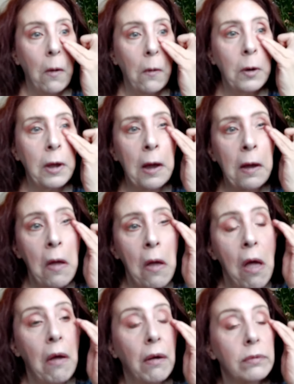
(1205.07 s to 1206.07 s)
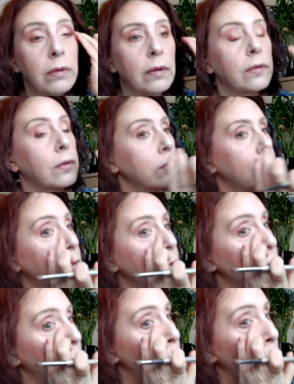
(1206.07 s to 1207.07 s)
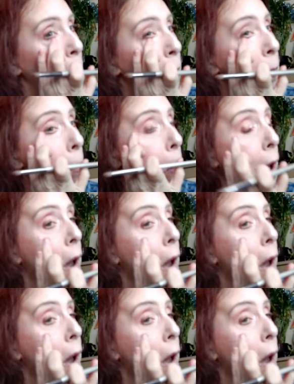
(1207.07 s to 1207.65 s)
Okay, so there we go.